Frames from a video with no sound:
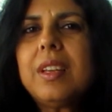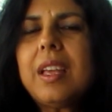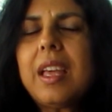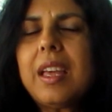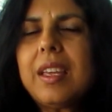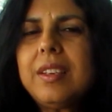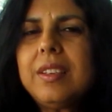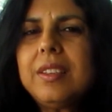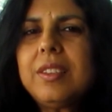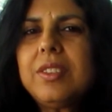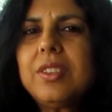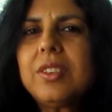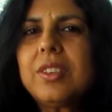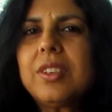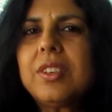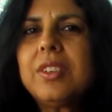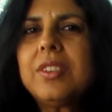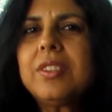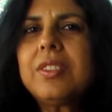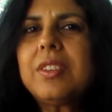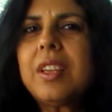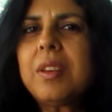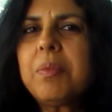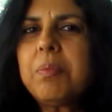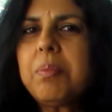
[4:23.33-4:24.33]

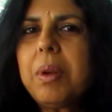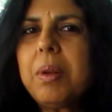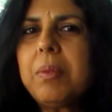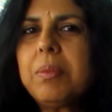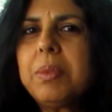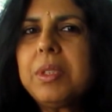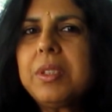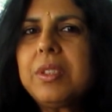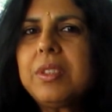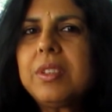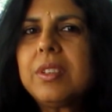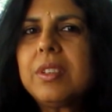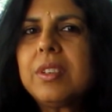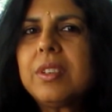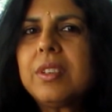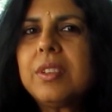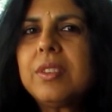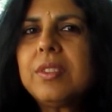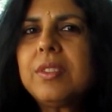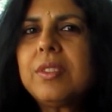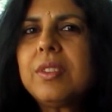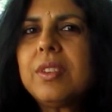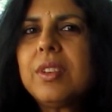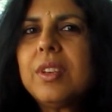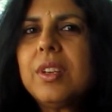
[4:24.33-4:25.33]
editors and
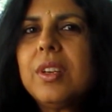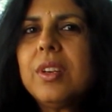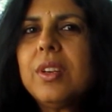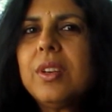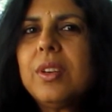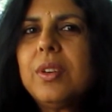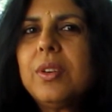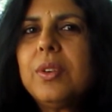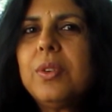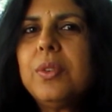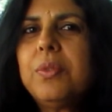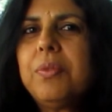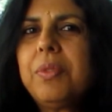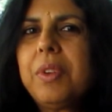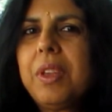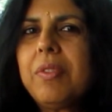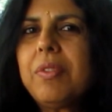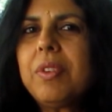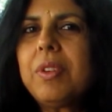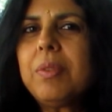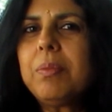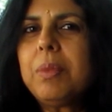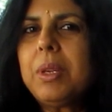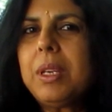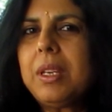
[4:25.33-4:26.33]
publishers who've
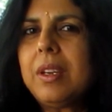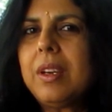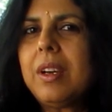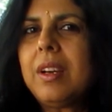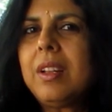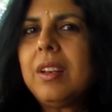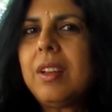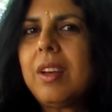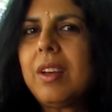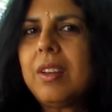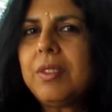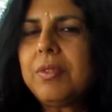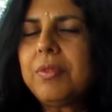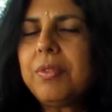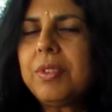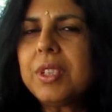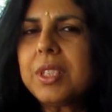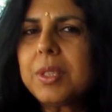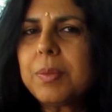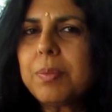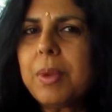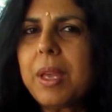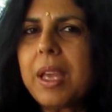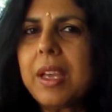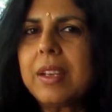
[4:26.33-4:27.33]
given me a lot of
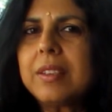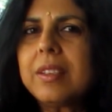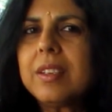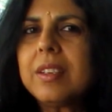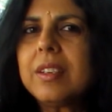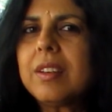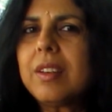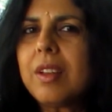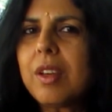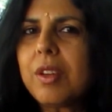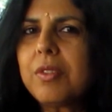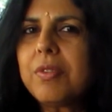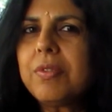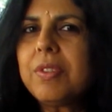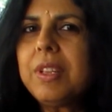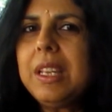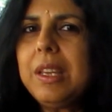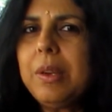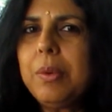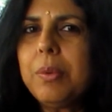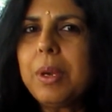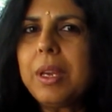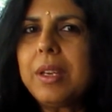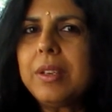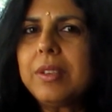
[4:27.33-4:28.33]
respect and a lot of
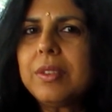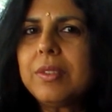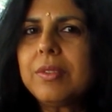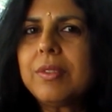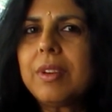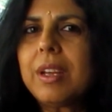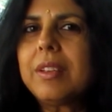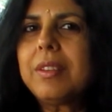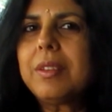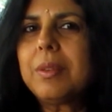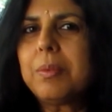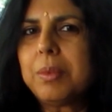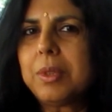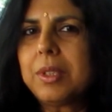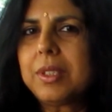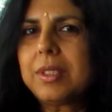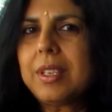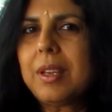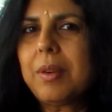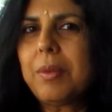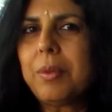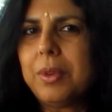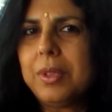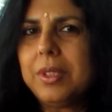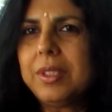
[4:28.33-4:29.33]
leeway to write the books
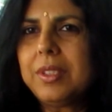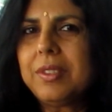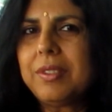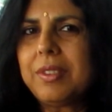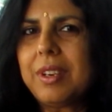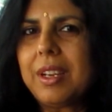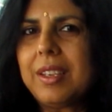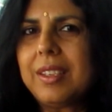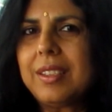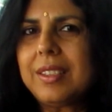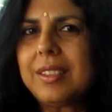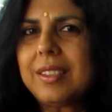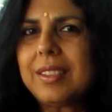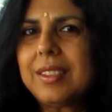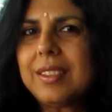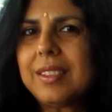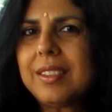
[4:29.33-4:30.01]
I want to write.